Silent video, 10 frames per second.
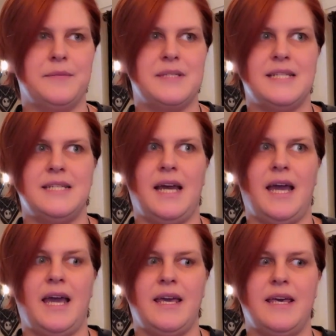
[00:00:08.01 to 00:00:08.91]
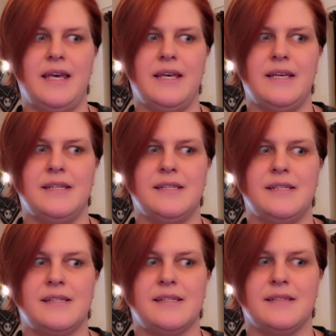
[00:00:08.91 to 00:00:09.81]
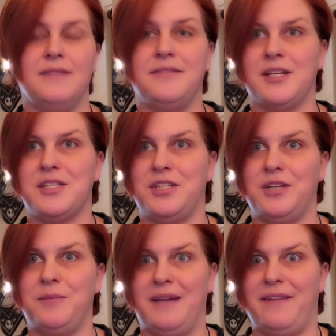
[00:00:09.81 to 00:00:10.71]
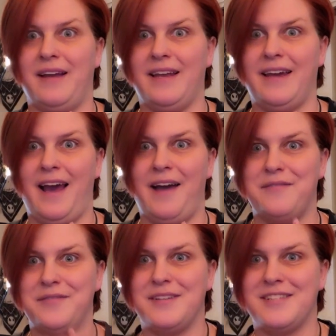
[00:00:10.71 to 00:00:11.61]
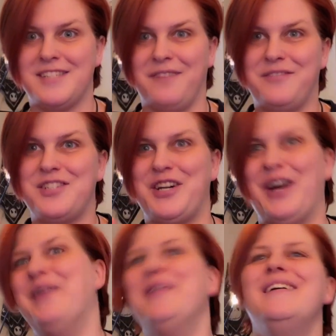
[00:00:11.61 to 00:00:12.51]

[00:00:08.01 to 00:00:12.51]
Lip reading: Today is a floss tube. I finally have stuff to show.